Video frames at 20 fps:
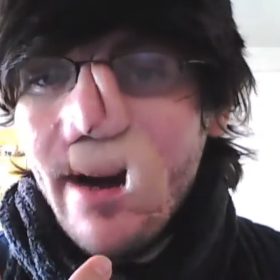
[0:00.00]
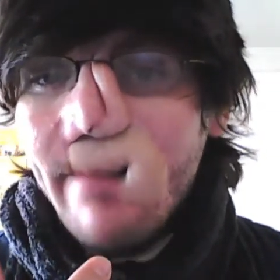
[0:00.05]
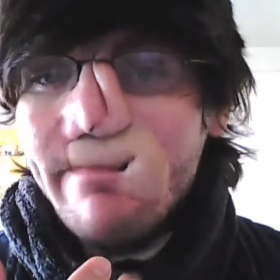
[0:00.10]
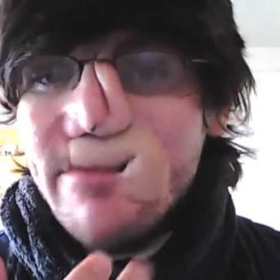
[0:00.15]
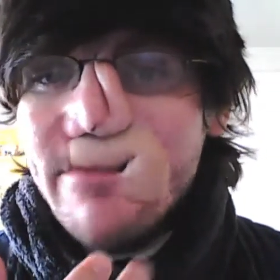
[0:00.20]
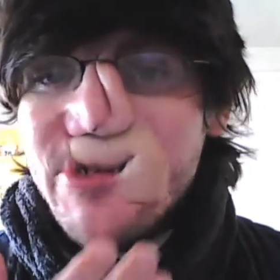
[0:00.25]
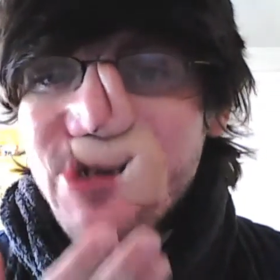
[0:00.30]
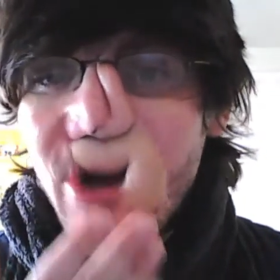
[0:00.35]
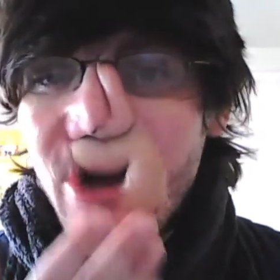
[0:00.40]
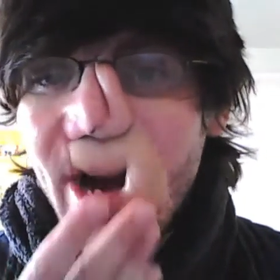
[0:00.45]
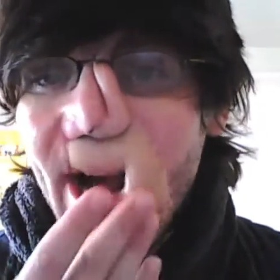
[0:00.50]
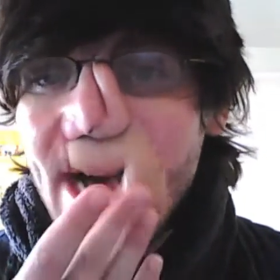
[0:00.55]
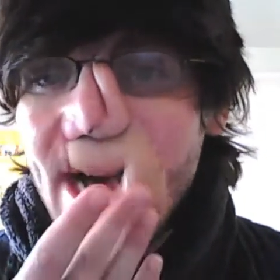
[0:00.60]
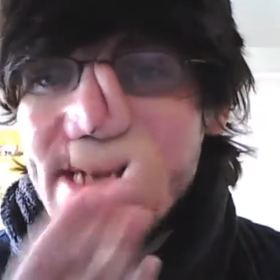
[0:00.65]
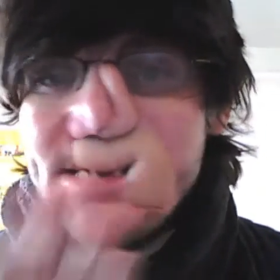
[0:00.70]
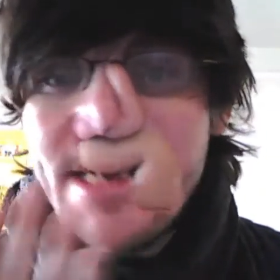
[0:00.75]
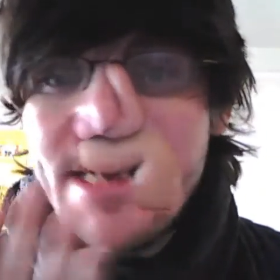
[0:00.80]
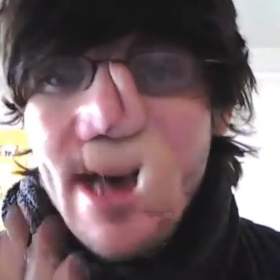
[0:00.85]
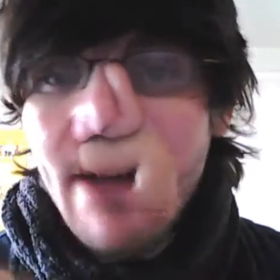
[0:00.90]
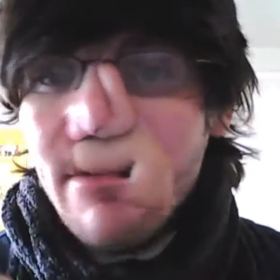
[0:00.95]
Sorry, I
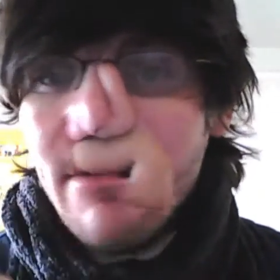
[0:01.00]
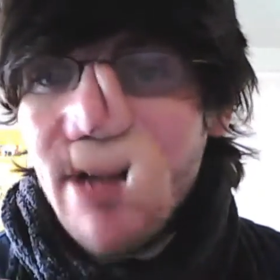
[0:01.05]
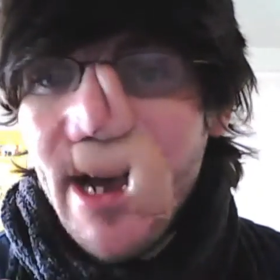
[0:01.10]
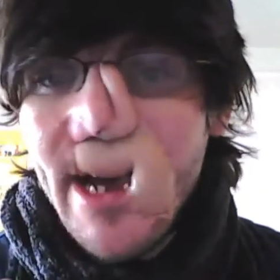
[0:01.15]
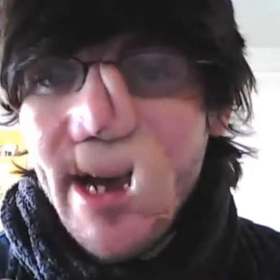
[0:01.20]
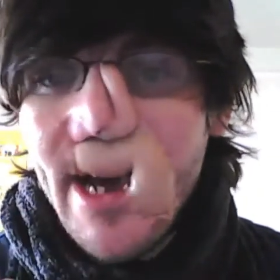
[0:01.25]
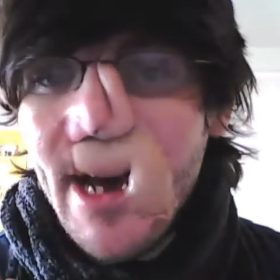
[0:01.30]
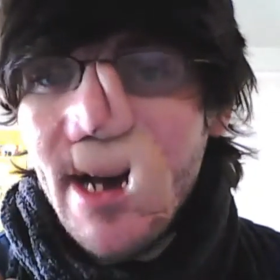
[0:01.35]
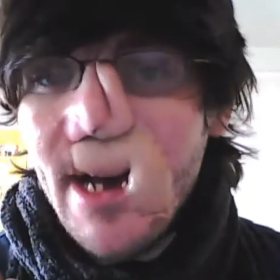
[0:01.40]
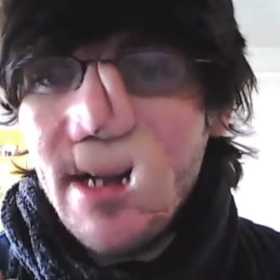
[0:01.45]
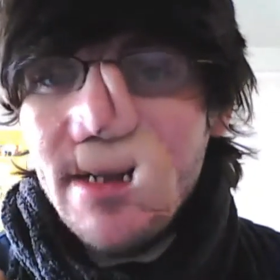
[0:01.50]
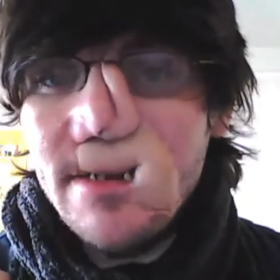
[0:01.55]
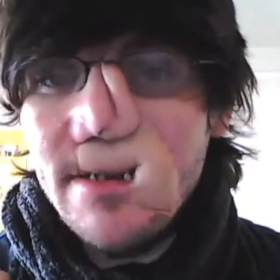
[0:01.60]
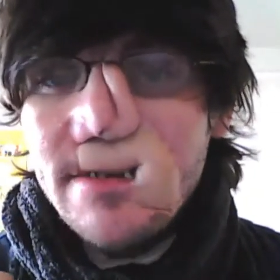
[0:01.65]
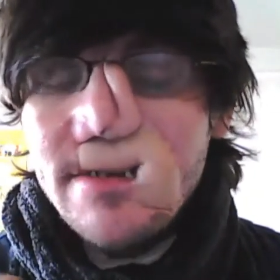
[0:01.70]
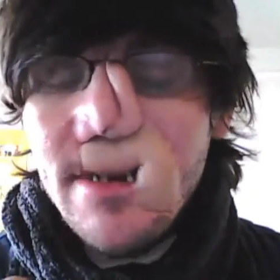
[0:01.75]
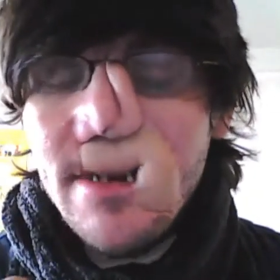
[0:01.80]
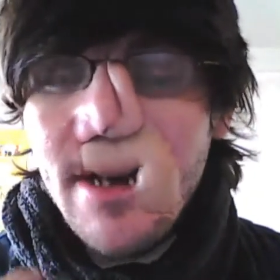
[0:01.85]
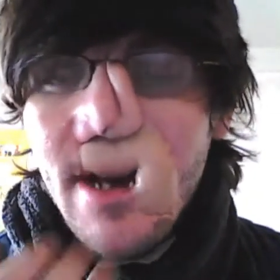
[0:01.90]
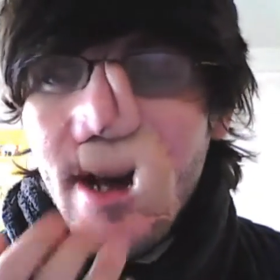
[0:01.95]
slobber like hell.
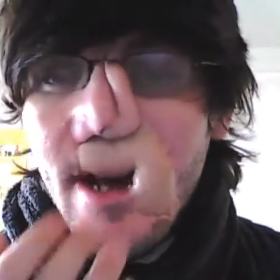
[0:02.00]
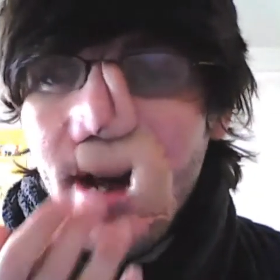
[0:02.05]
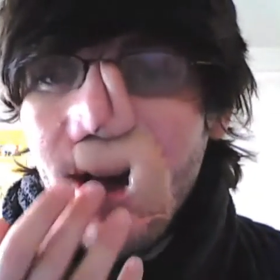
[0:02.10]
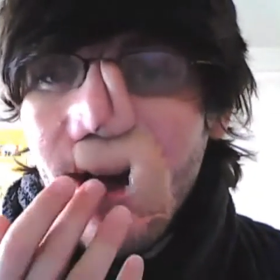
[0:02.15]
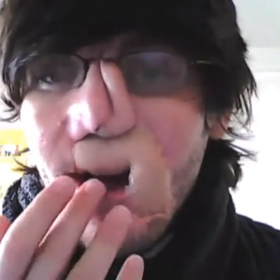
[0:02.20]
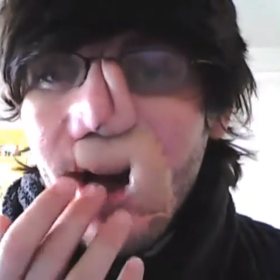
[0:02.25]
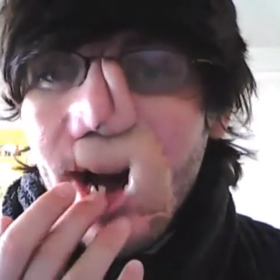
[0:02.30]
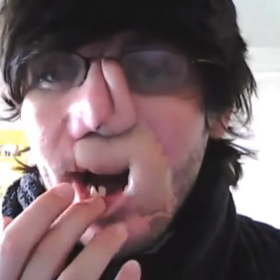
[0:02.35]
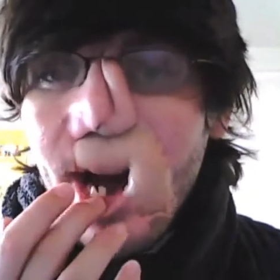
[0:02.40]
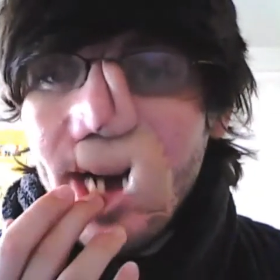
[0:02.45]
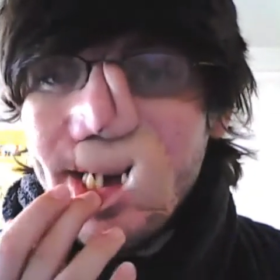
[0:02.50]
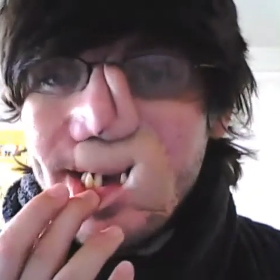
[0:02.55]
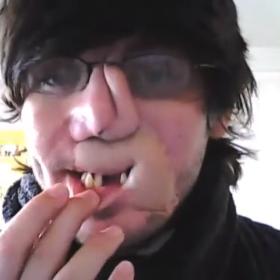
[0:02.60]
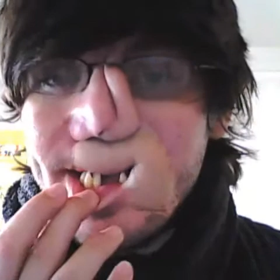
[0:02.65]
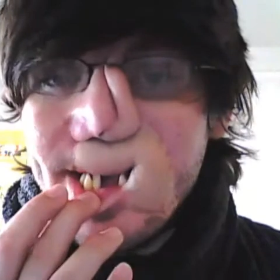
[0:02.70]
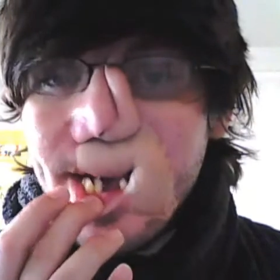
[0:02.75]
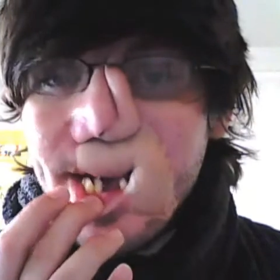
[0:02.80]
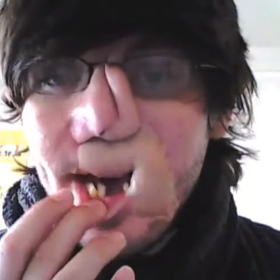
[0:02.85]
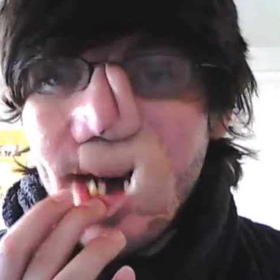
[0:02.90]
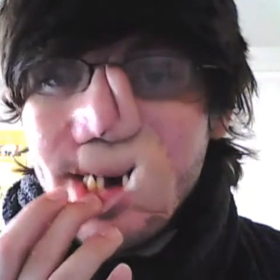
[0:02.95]
I have
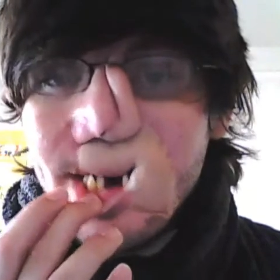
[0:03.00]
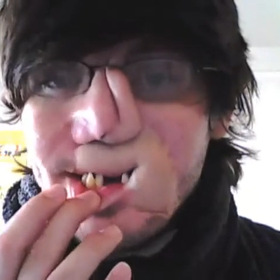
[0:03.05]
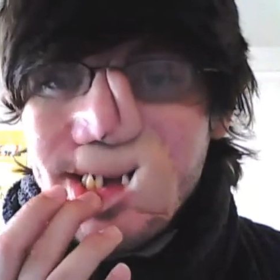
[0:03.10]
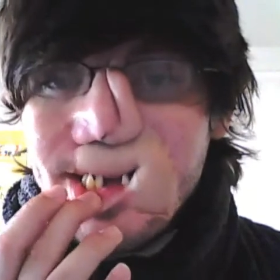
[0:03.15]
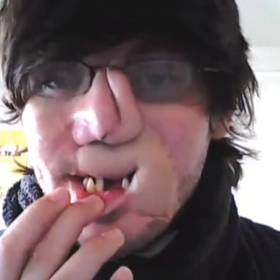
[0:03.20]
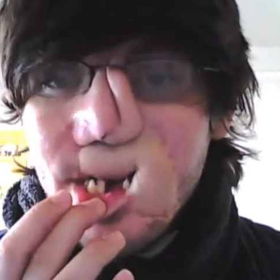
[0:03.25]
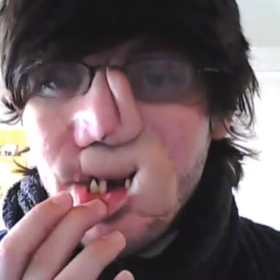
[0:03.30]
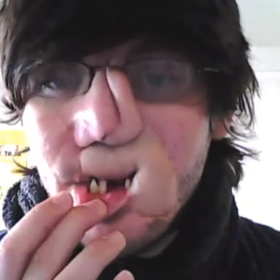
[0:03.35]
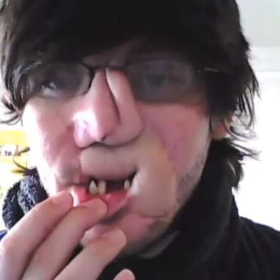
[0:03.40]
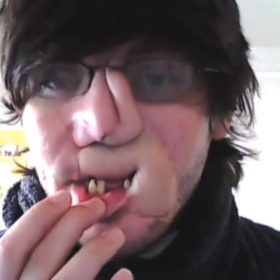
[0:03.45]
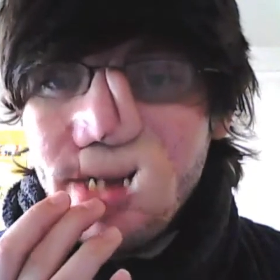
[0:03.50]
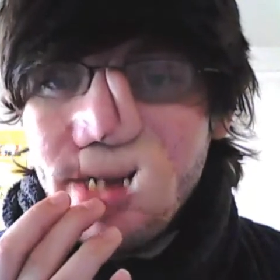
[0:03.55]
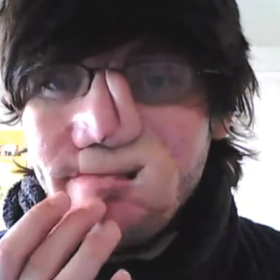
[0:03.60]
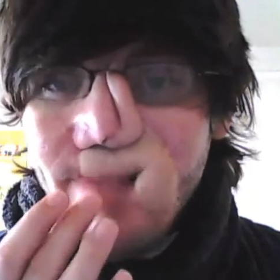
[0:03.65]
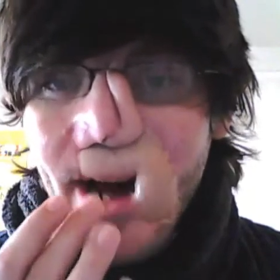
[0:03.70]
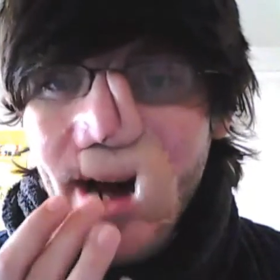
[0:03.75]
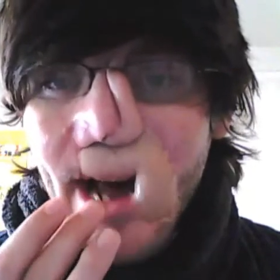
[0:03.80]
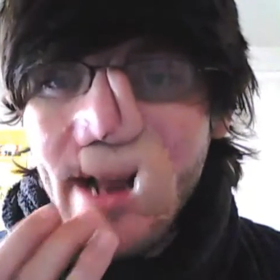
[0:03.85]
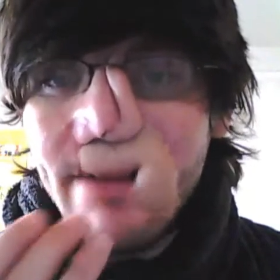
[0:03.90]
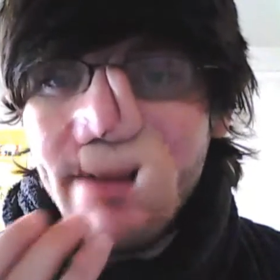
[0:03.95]
instant teeth on the
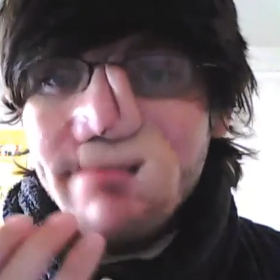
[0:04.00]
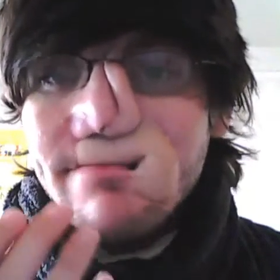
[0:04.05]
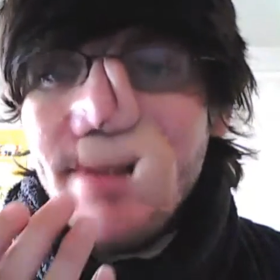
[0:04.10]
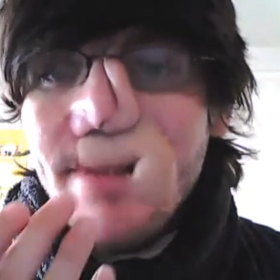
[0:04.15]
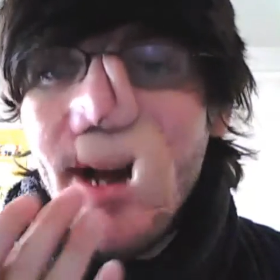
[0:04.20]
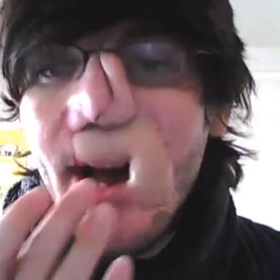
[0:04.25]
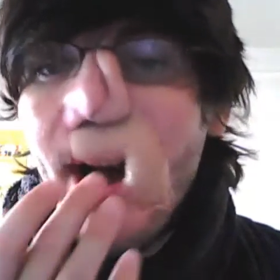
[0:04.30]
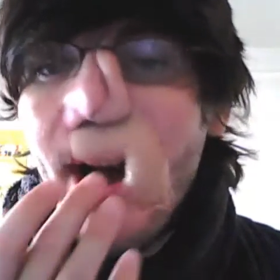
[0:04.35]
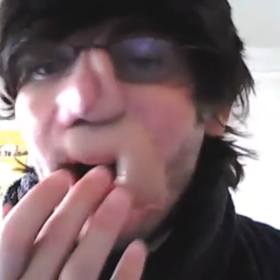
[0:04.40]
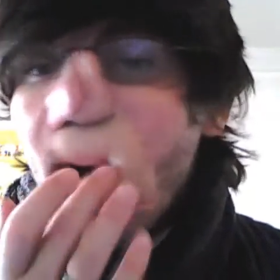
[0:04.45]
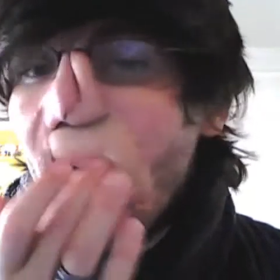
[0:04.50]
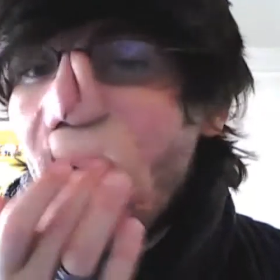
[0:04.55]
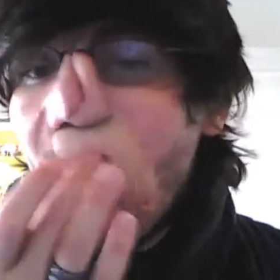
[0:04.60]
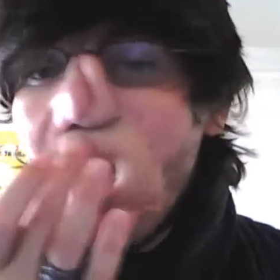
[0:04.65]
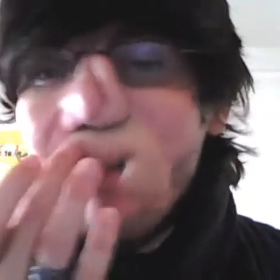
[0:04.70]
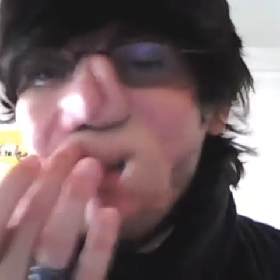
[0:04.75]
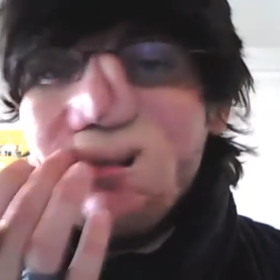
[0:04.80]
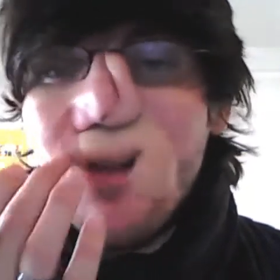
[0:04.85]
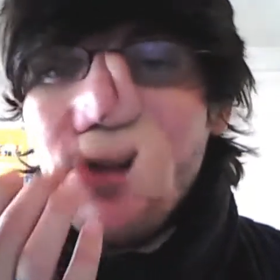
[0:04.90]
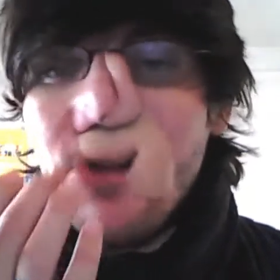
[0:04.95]
bottom. I
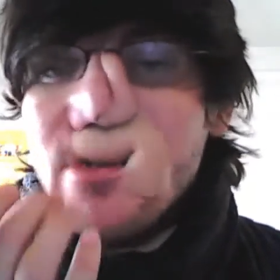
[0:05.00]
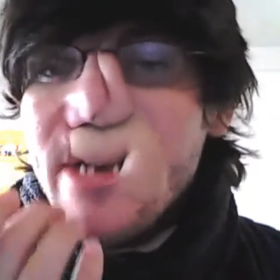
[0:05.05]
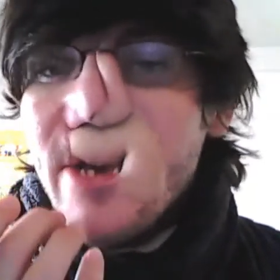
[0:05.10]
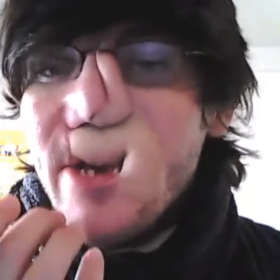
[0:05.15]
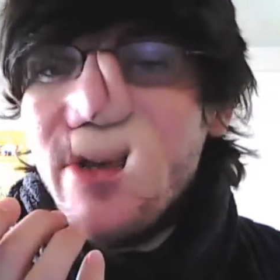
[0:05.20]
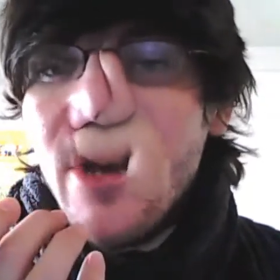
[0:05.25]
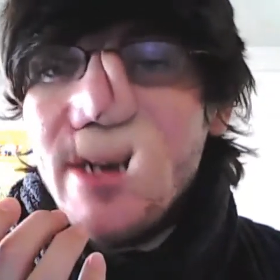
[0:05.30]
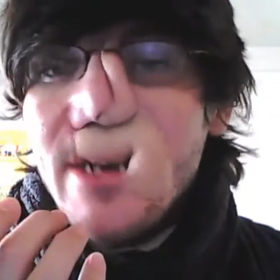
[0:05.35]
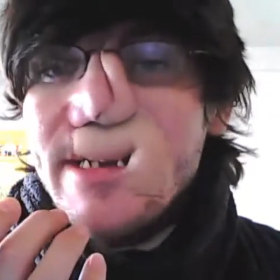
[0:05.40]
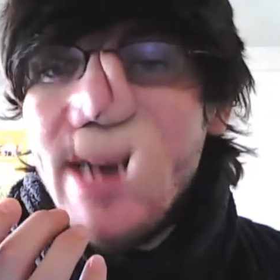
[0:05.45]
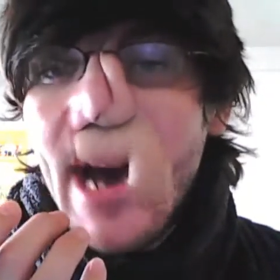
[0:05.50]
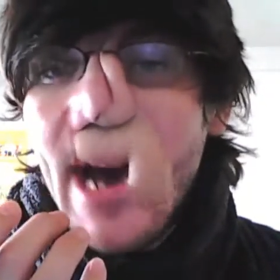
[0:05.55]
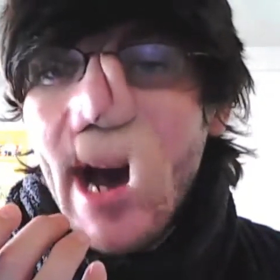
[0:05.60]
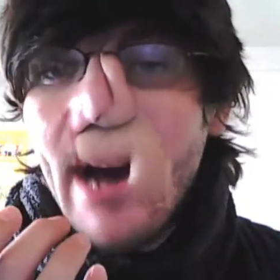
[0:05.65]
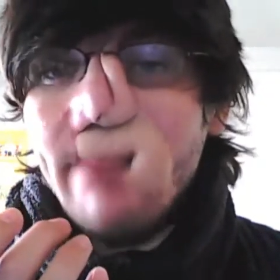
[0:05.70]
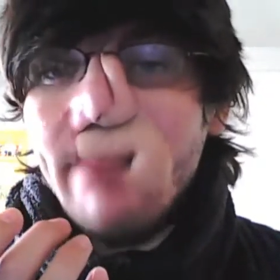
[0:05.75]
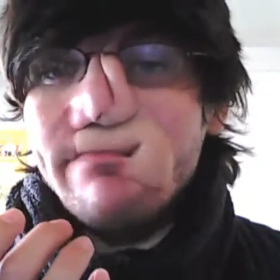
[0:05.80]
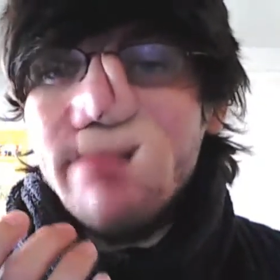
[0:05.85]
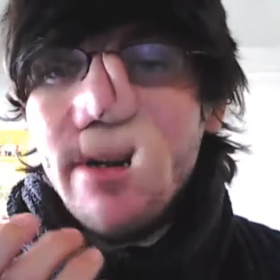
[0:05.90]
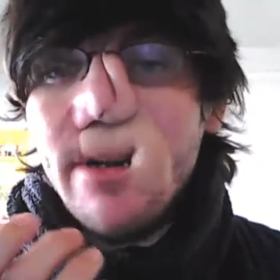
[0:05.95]
have no teeth on
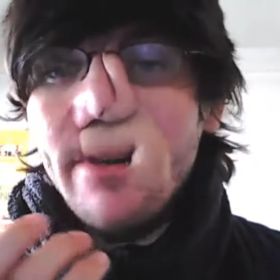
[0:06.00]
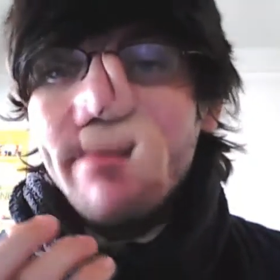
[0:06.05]
top.